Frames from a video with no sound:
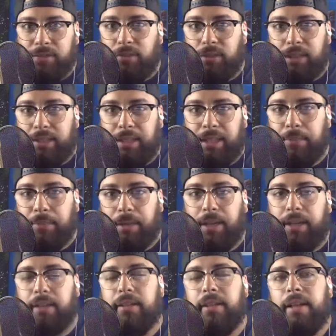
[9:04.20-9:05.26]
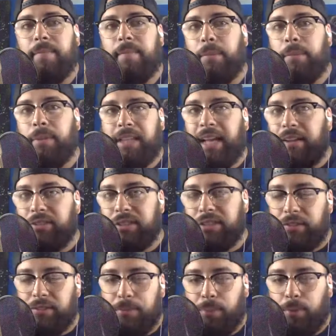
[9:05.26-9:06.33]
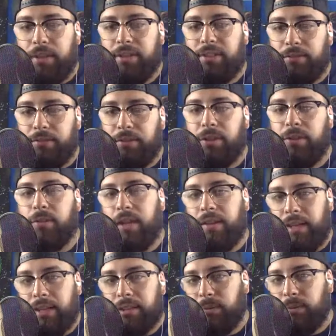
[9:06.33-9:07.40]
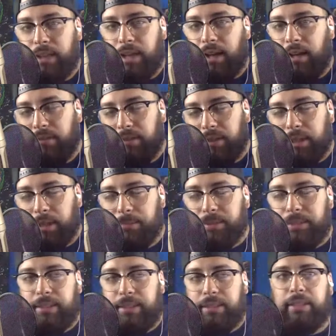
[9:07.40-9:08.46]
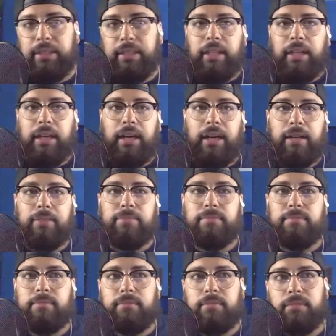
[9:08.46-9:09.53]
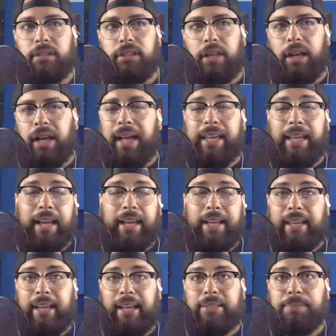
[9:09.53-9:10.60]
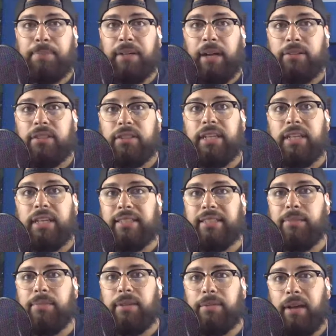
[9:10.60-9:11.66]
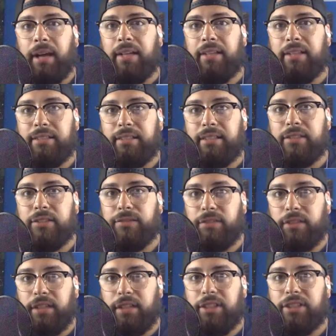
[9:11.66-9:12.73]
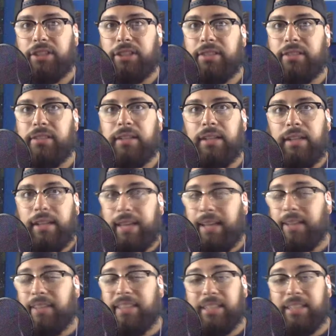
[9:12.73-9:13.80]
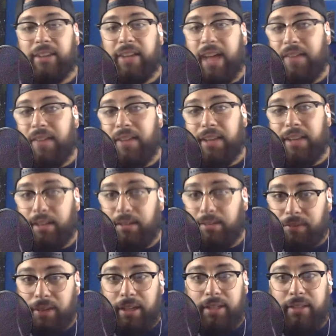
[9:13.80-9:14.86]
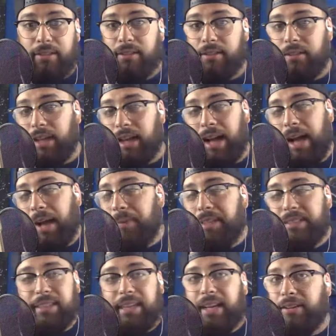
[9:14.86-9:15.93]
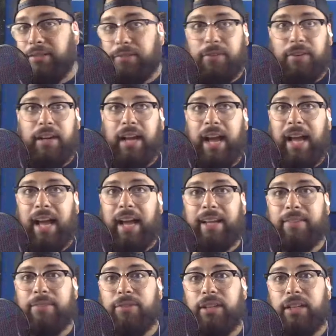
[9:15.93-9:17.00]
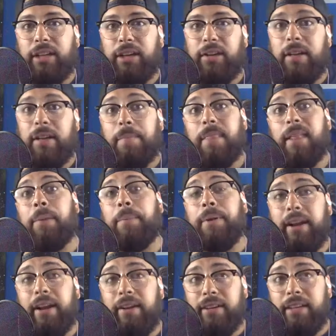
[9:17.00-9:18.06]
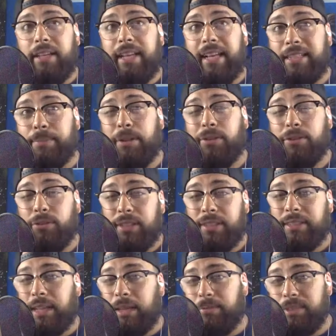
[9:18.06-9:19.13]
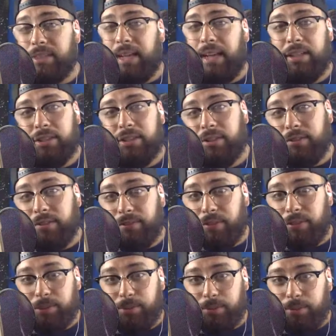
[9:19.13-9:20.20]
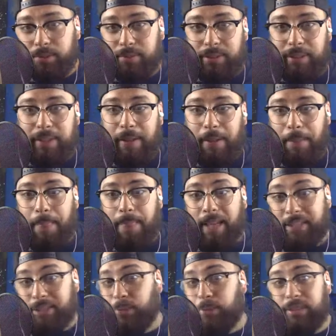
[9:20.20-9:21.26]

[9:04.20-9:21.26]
if you really think about it, but they have just different points of view, and that's where the conflict comes in. I guess, but I was looking at some of the behind the scenes footage, and it looks like they were having a lot of fun. I'm excited for it. I really, apparently it's about 3 times the action of the first one. That's what